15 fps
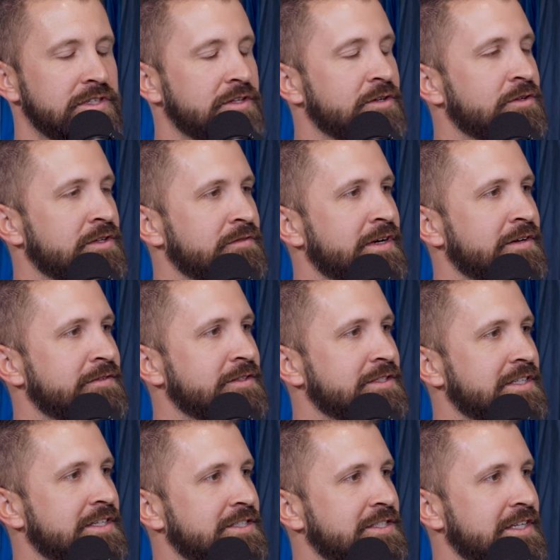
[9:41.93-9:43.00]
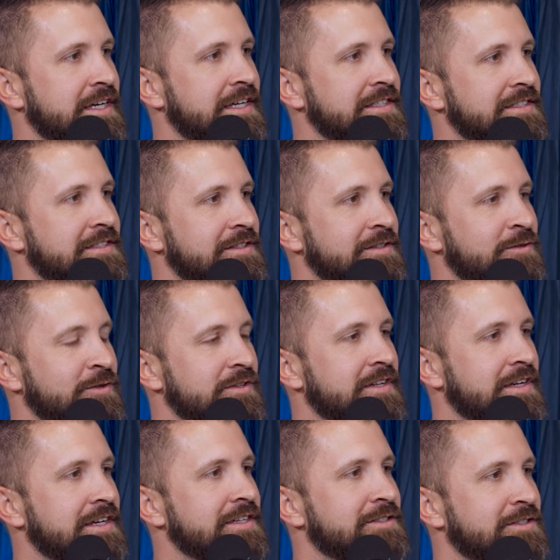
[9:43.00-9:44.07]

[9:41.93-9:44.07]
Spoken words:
the only reference that she has to the Orthodox